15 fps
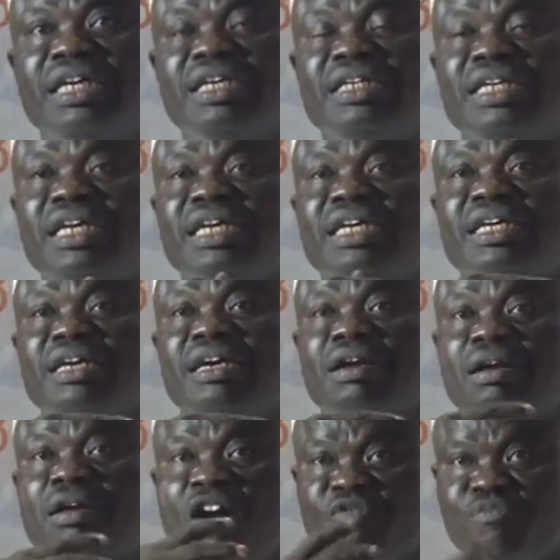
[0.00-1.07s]
the
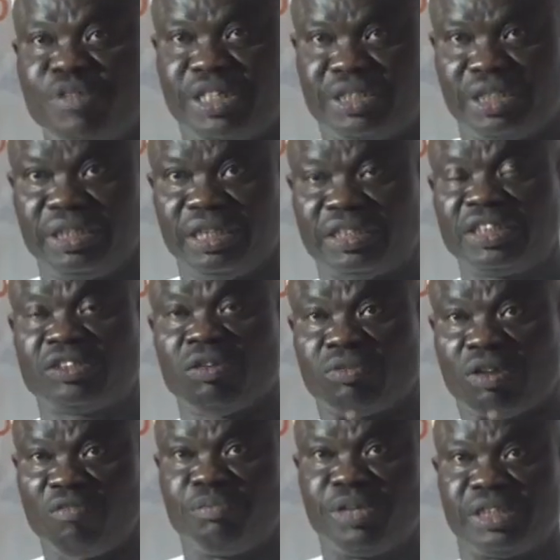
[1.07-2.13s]
government, the seat of
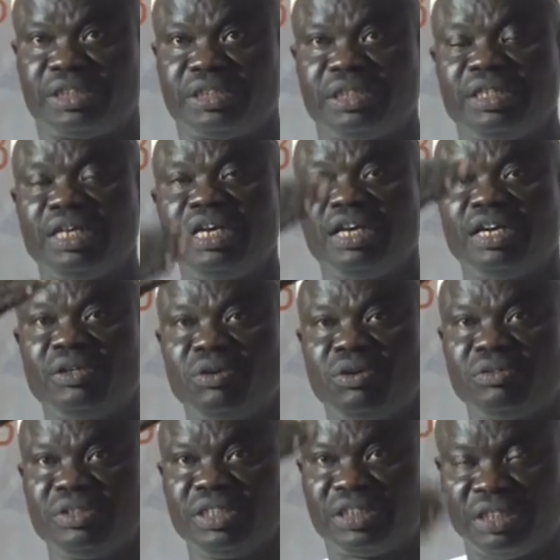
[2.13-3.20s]
government,
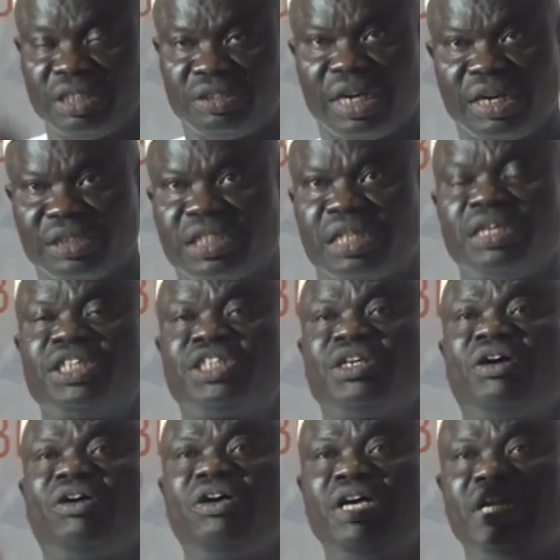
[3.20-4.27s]
the central
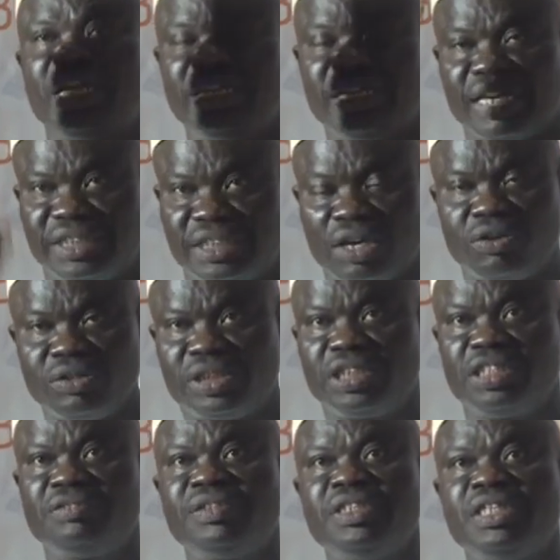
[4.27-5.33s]
legislature, the executive,